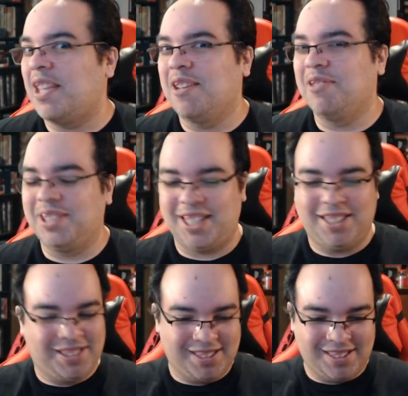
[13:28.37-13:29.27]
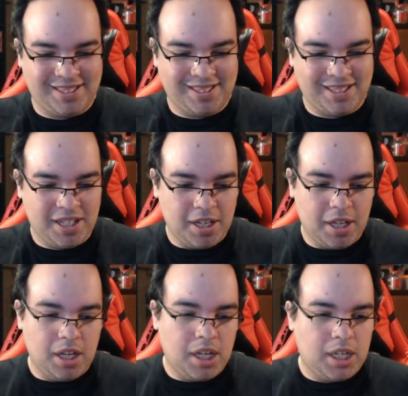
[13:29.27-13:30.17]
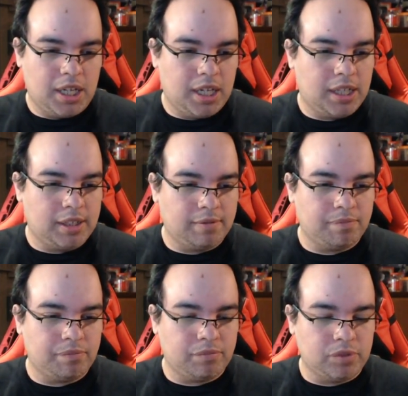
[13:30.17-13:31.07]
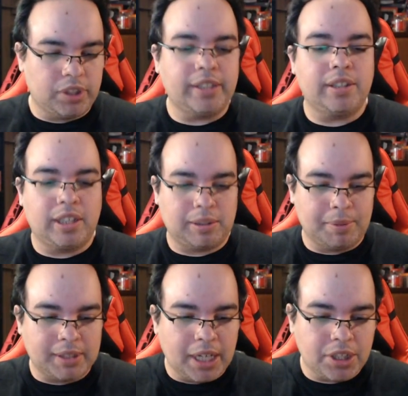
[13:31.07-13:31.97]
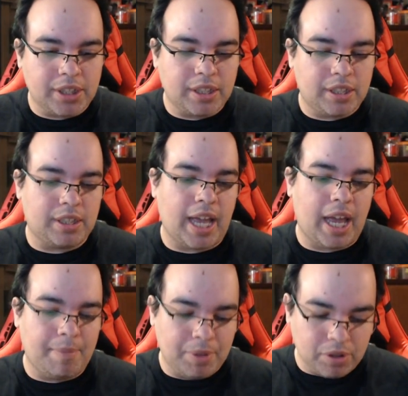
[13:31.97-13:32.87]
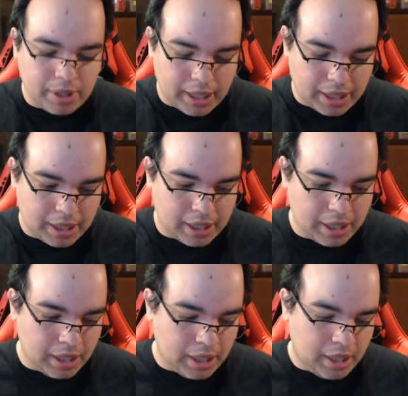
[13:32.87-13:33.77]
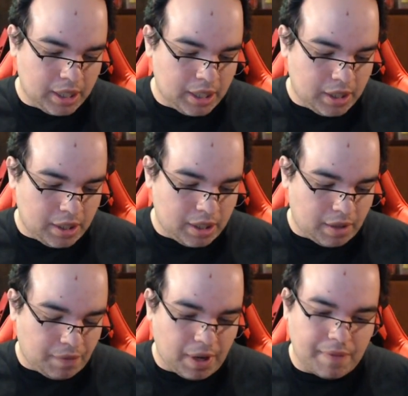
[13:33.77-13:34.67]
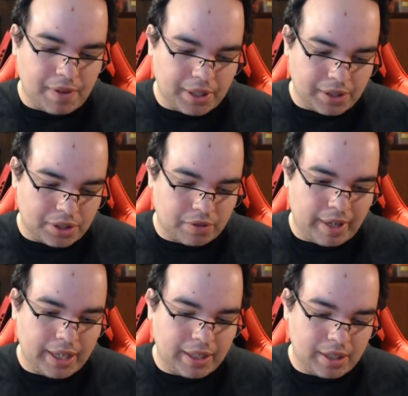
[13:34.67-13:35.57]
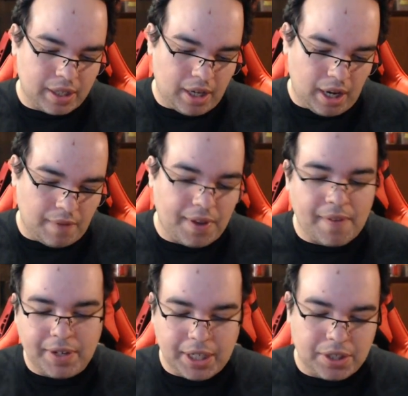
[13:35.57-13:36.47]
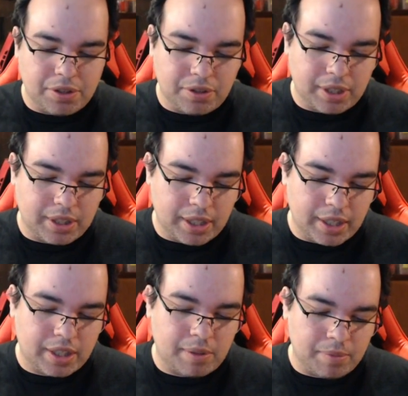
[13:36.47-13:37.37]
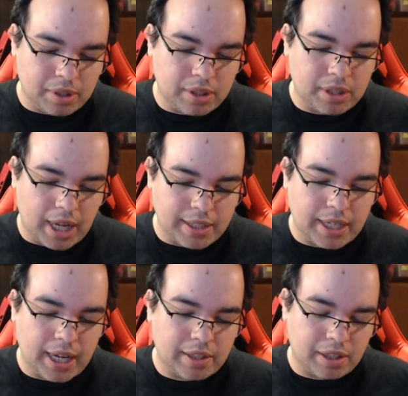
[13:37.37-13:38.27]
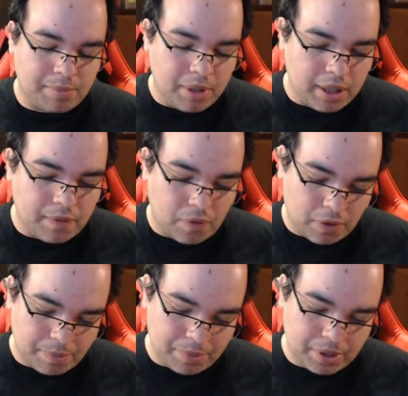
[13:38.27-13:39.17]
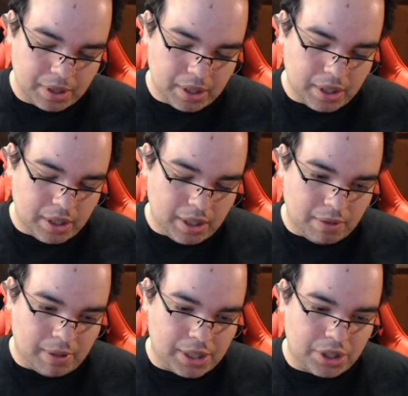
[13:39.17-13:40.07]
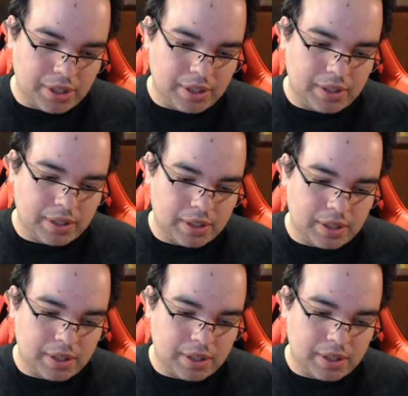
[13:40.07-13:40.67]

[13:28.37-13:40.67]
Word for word: We'll see. Um, settings and customizations to add music. If you have nothing on the screen, and if you have any issues, this says contact the community forums and questions.